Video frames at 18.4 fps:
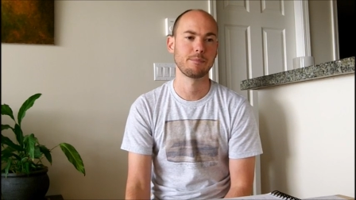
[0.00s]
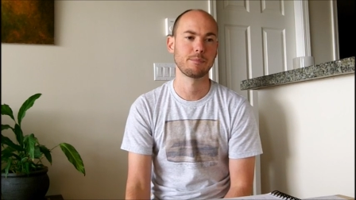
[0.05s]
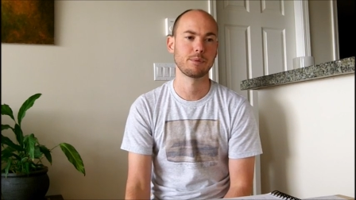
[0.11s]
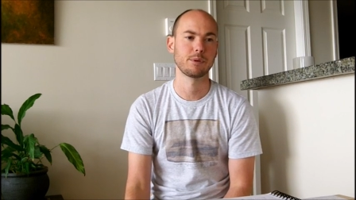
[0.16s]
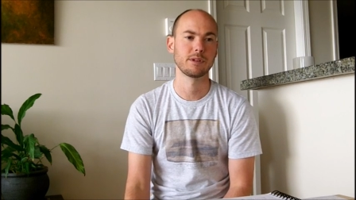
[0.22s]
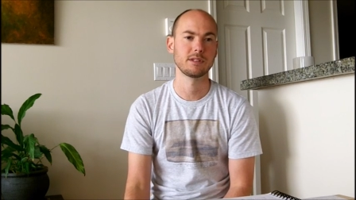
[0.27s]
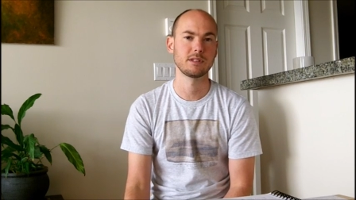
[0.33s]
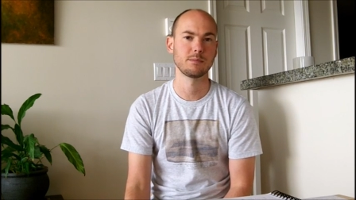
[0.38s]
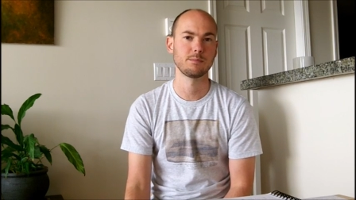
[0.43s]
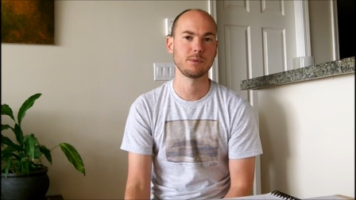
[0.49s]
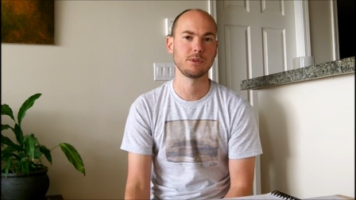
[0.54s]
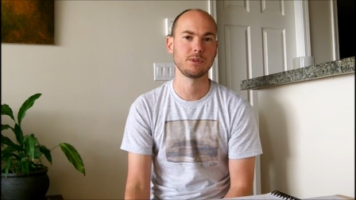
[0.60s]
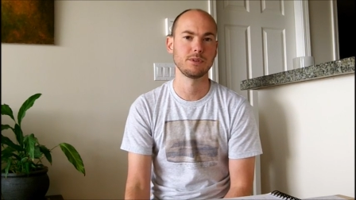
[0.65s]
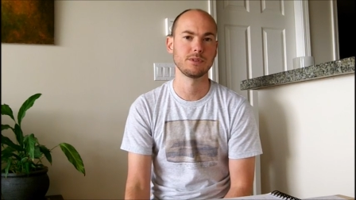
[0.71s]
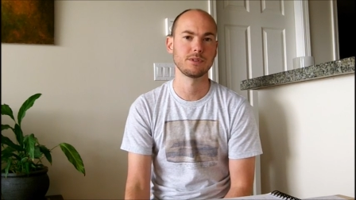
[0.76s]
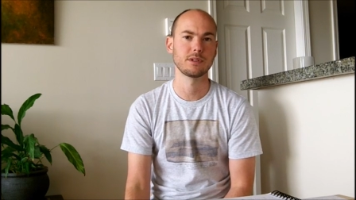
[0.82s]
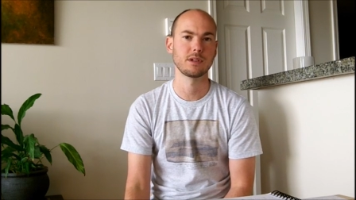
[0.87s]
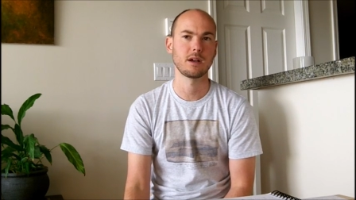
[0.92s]

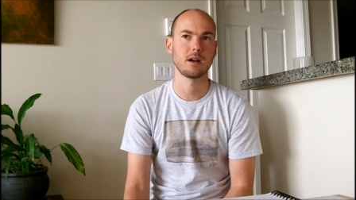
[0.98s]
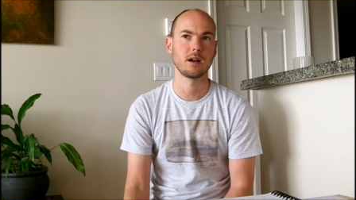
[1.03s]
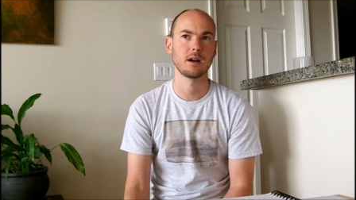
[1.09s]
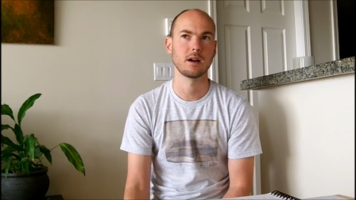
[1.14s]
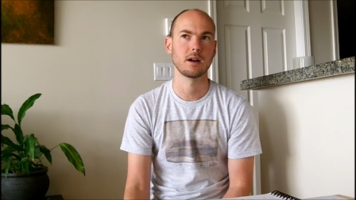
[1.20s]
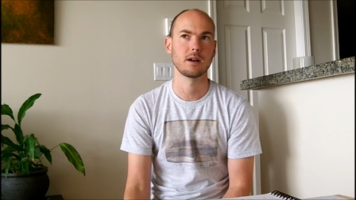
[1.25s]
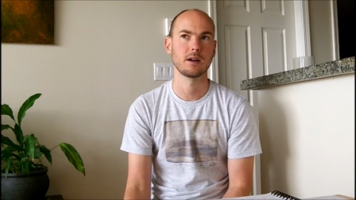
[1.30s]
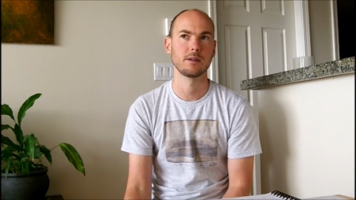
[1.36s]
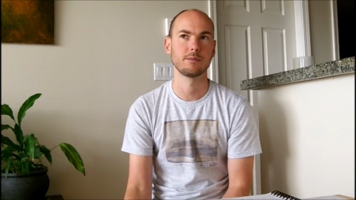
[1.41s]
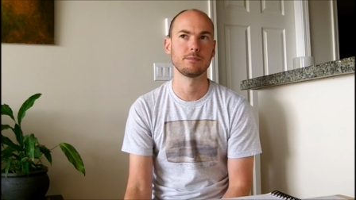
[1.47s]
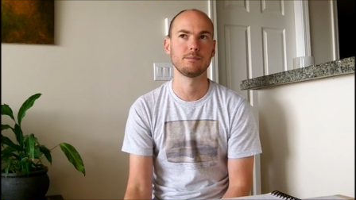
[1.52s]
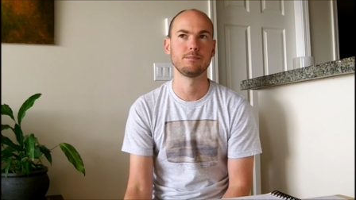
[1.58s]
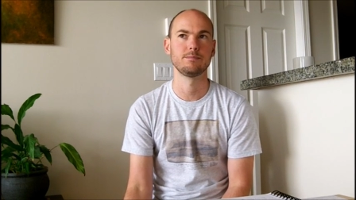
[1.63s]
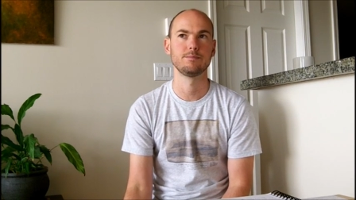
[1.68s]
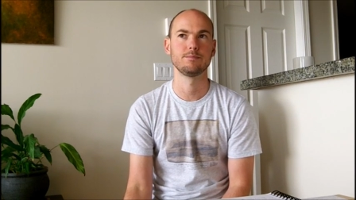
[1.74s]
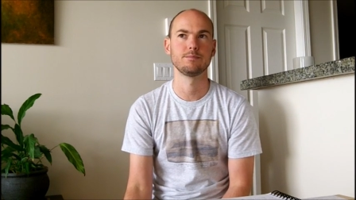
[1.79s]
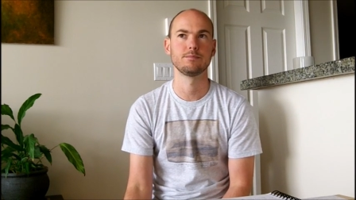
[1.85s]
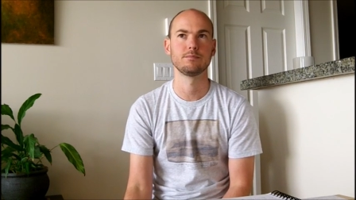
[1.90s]
Principles are
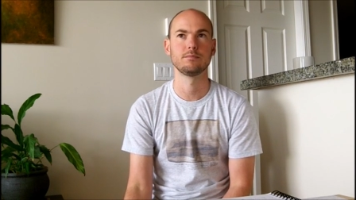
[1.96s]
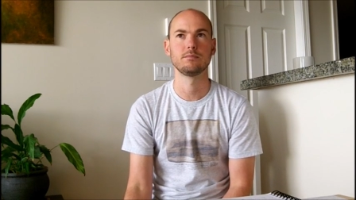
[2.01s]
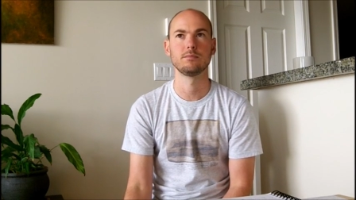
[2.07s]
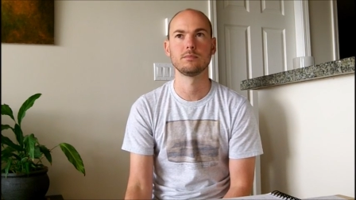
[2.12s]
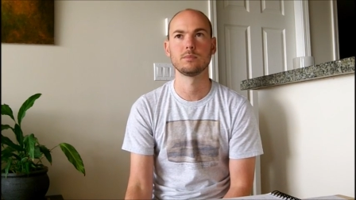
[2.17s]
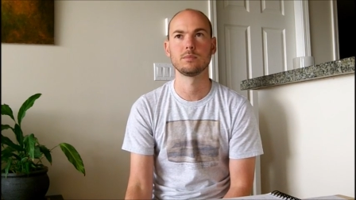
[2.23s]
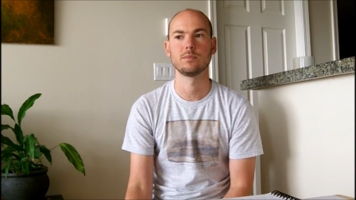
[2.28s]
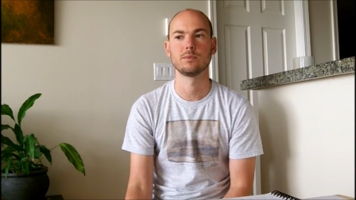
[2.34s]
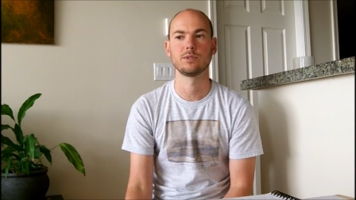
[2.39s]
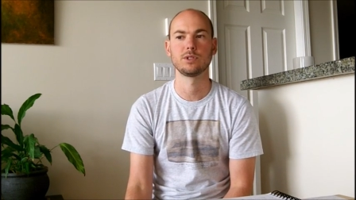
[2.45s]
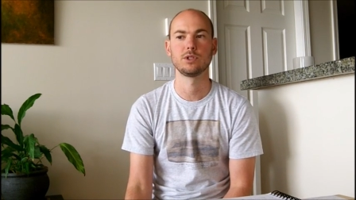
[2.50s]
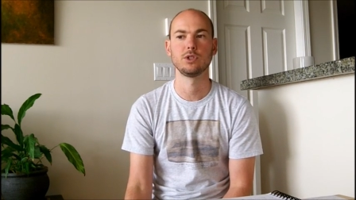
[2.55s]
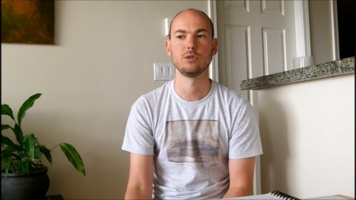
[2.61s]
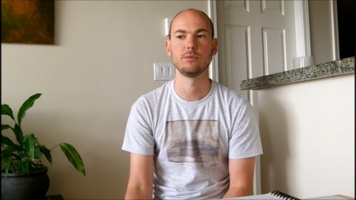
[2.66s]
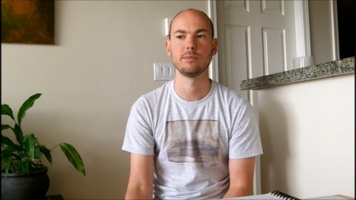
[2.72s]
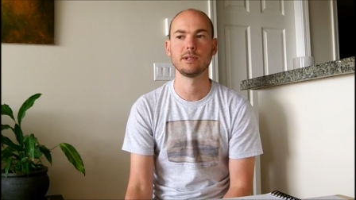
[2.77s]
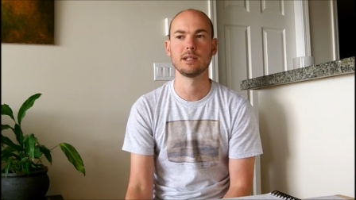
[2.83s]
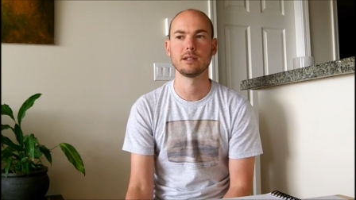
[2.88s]

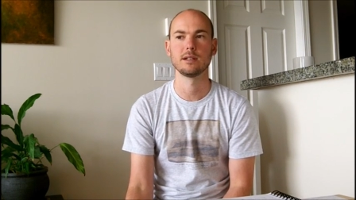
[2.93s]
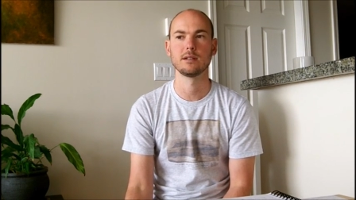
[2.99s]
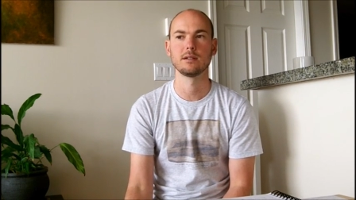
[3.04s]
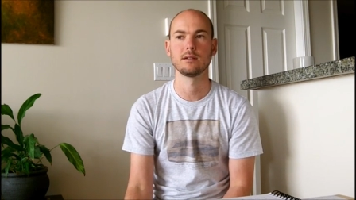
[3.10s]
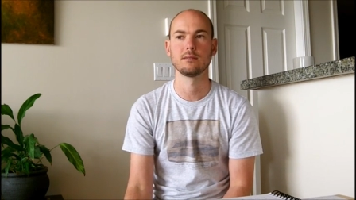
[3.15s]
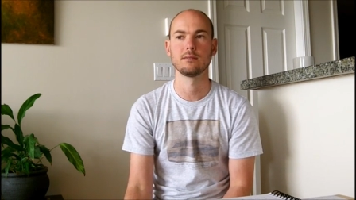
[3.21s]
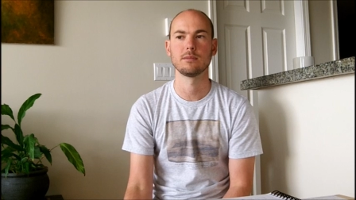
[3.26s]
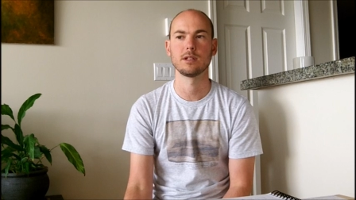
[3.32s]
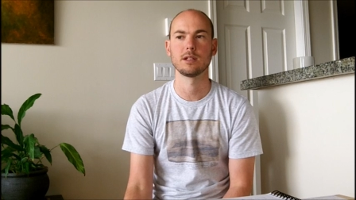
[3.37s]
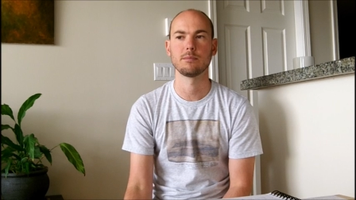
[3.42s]
human.